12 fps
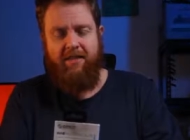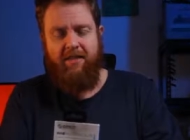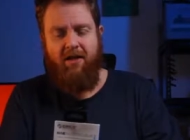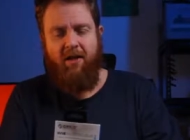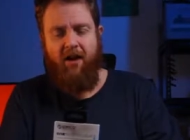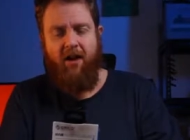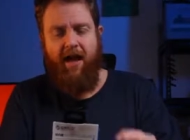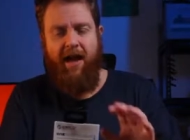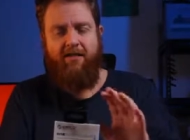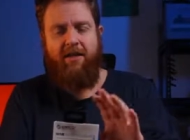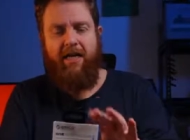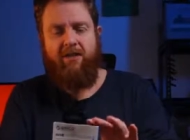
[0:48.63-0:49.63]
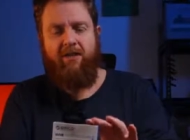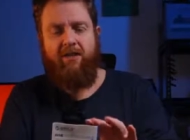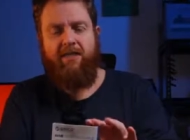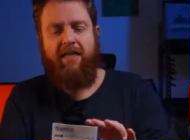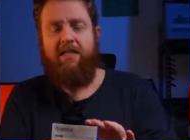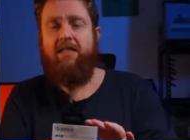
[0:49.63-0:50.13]
haven't actually
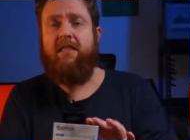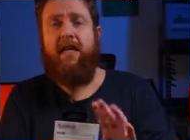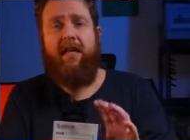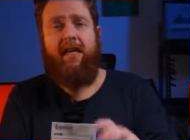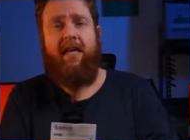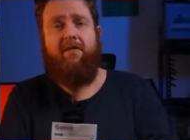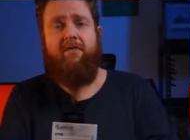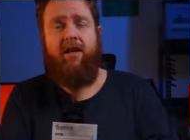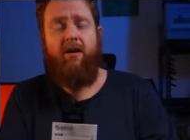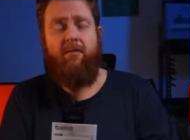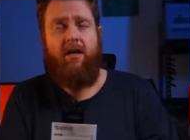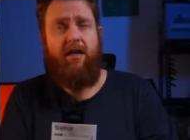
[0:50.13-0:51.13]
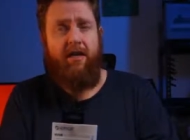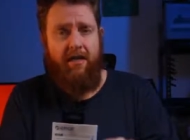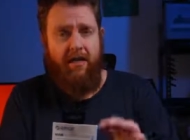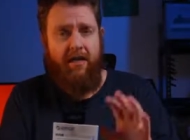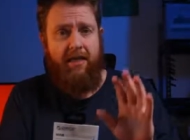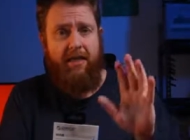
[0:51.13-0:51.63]
tested any NVMe
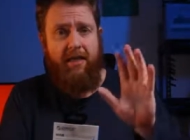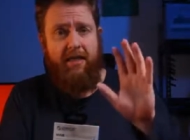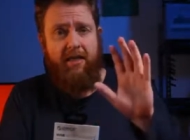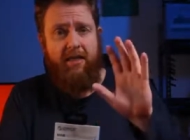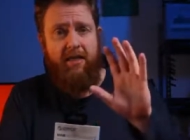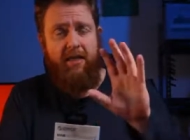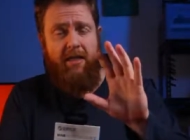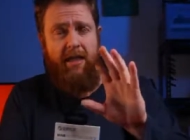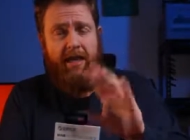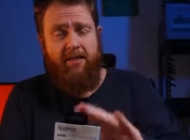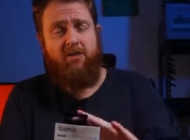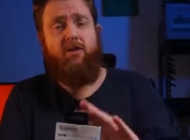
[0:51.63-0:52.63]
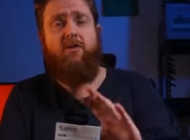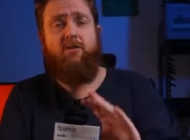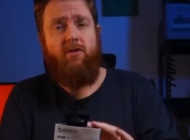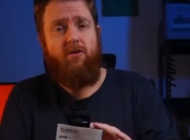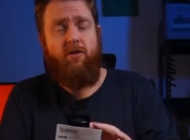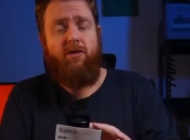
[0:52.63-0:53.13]
external
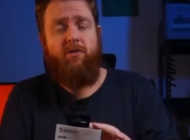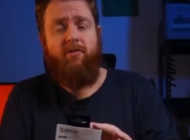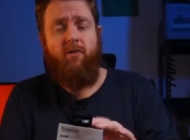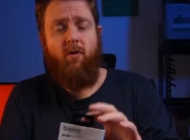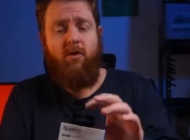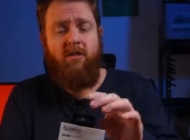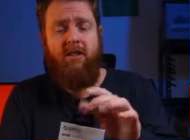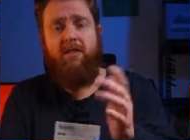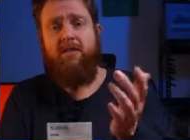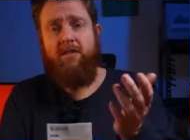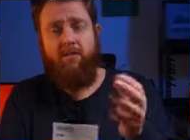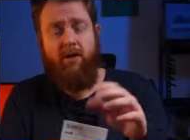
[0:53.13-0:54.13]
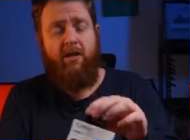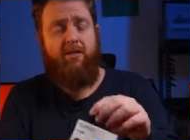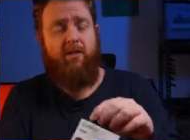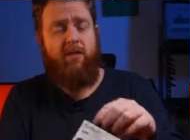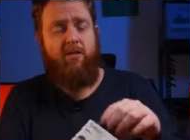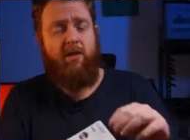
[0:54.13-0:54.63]
storage before, so this is one of the
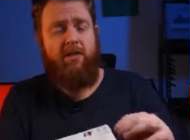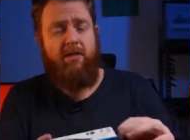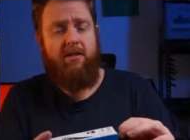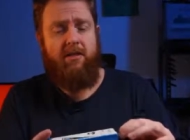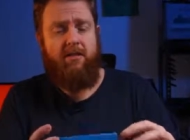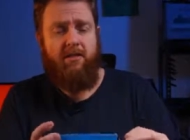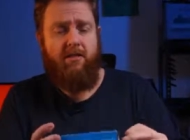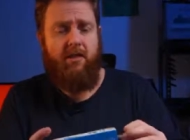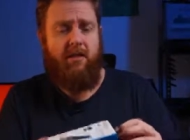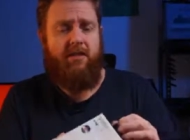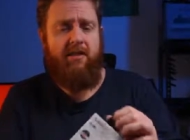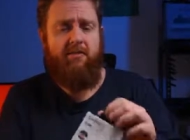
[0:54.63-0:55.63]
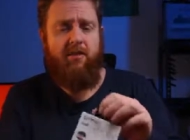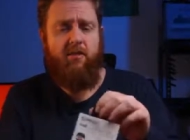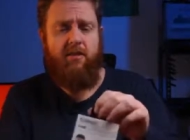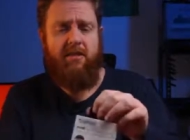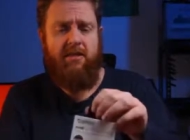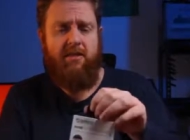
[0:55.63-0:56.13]
first ones. So let's have a look
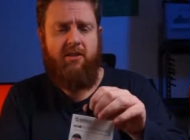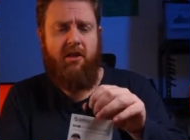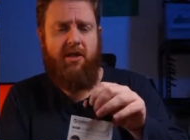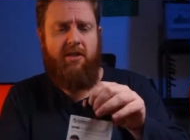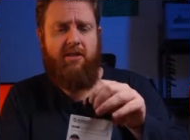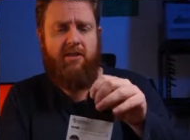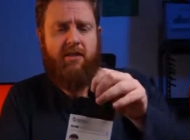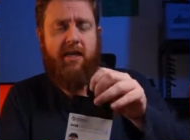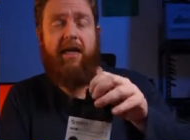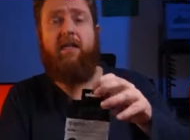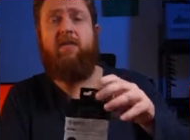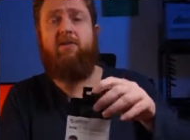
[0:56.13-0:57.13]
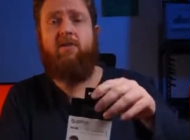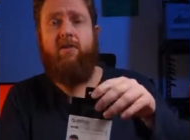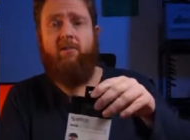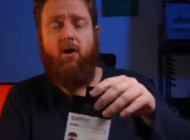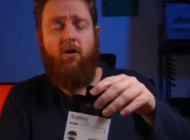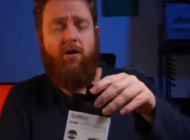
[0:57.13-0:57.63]
what's inside. Again, this was
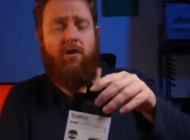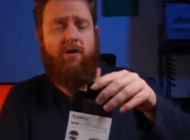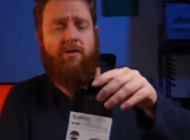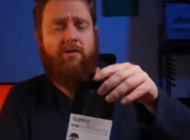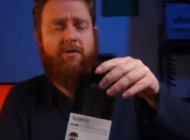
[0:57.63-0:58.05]
from Orico.